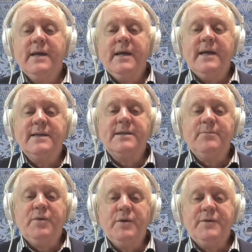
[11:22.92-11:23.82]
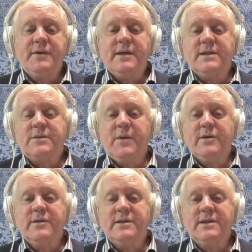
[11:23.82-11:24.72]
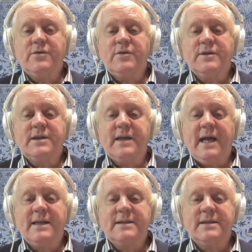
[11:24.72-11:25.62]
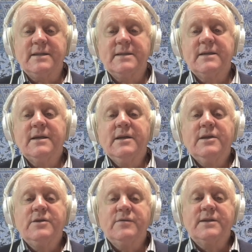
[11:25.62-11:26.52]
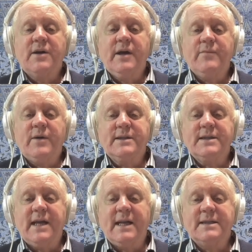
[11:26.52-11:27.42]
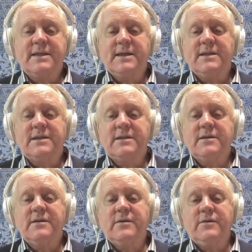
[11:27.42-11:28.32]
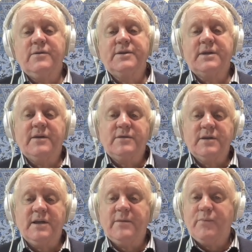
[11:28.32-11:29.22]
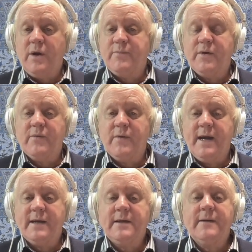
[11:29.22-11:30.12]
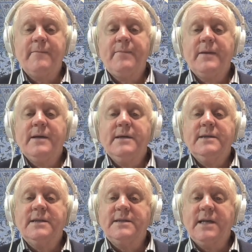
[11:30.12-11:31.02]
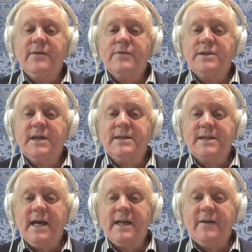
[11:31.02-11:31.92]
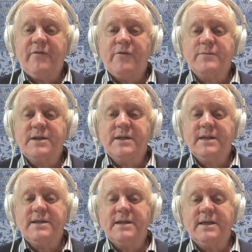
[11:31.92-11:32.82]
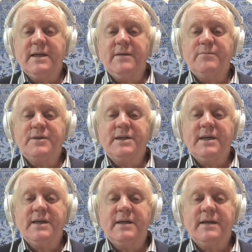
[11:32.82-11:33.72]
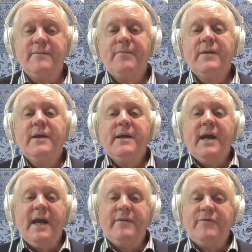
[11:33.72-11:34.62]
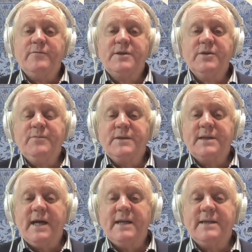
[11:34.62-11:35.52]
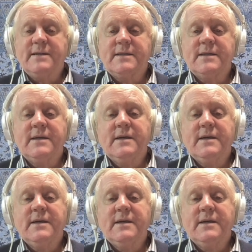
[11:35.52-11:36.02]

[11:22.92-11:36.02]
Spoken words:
It is important in spoken discourse analysis to assign one's analyses also to the appropriate rank. Distinguishing salience from tonicity in particular, and from supersalience,